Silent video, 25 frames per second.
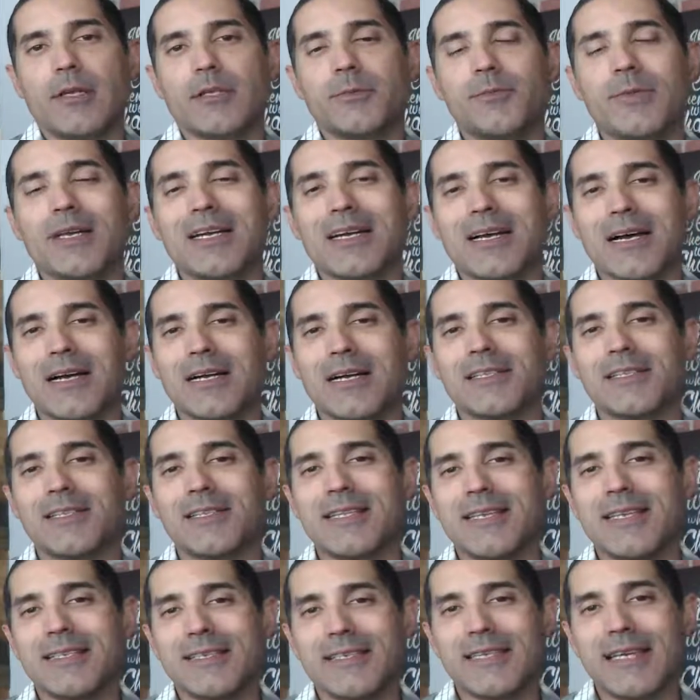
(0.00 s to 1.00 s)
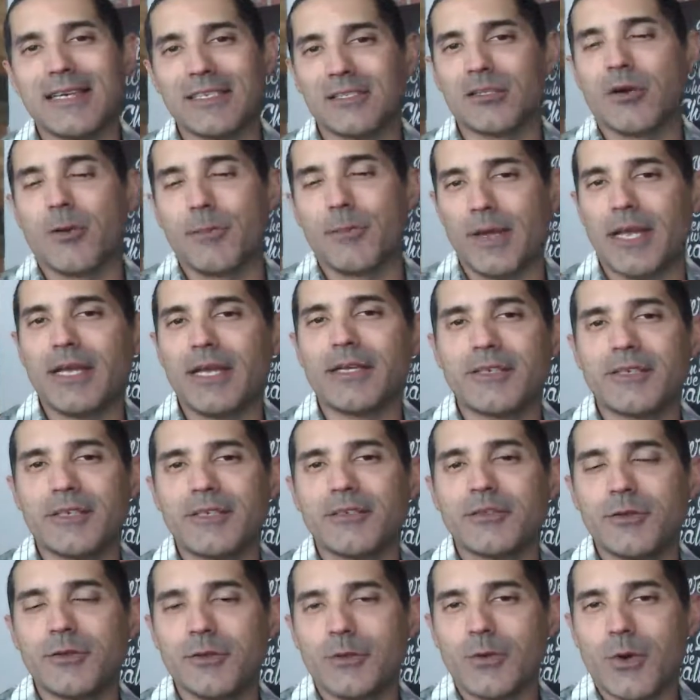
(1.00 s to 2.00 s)
It's because these things are baked
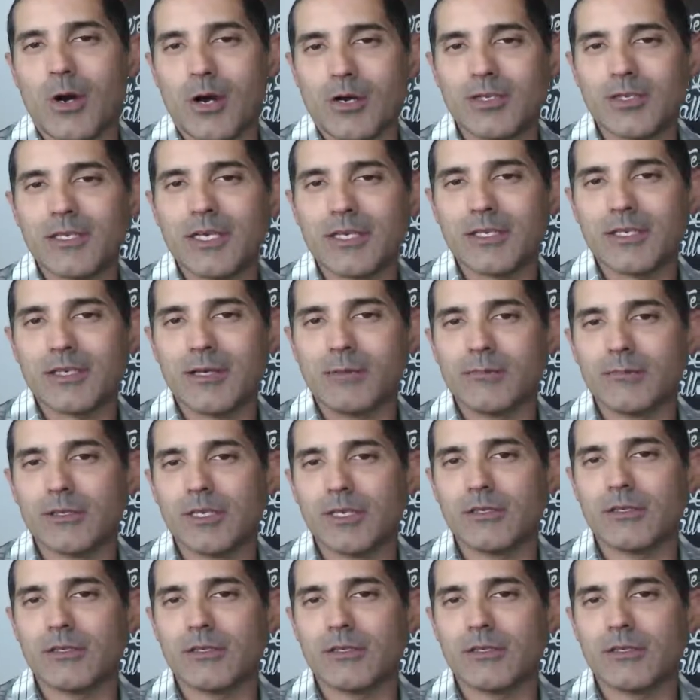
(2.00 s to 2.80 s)
into our systems.